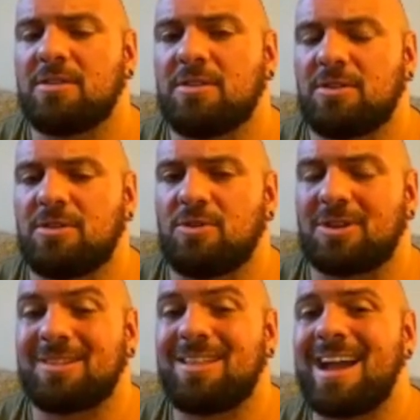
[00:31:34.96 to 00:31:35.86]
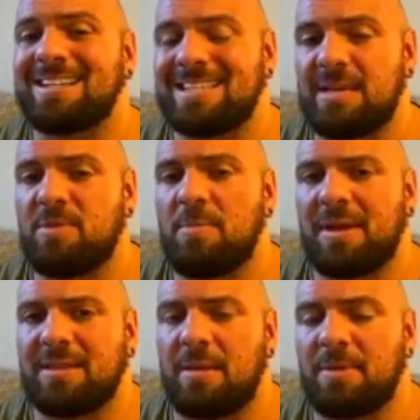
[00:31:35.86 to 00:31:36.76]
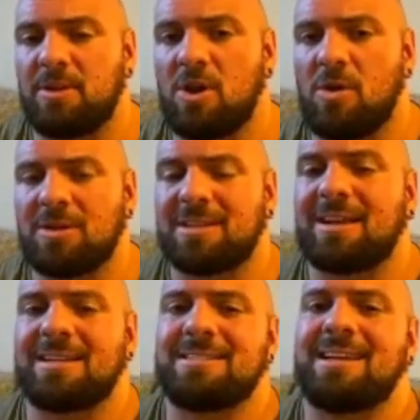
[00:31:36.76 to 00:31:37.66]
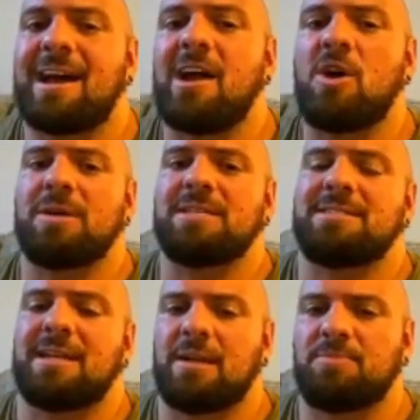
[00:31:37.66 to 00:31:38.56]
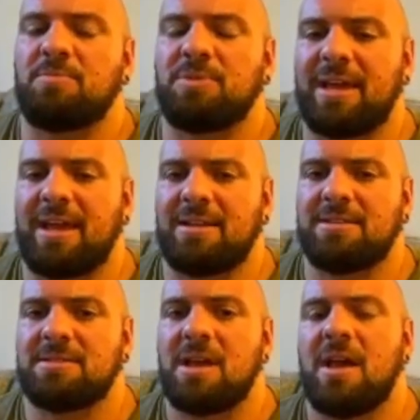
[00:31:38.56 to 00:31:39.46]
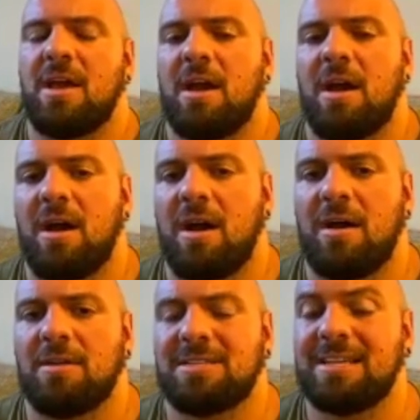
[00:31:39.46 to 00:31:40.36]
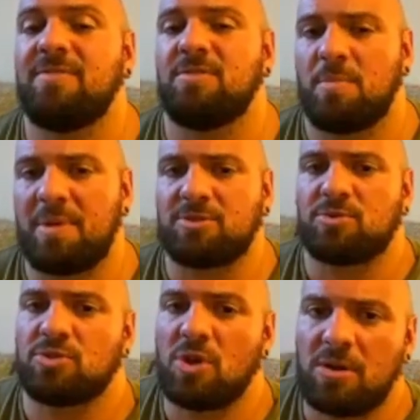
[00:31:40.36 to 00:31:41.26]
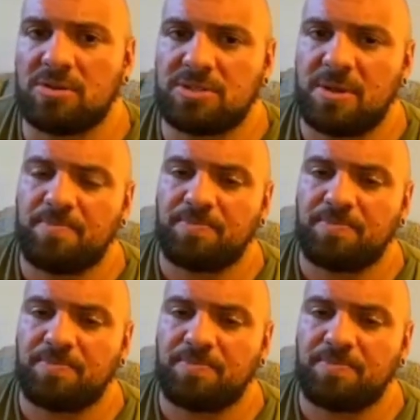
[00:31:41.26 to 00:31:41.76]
the client to email me and let me know, because like I said, I always set up the plans to give them the best results.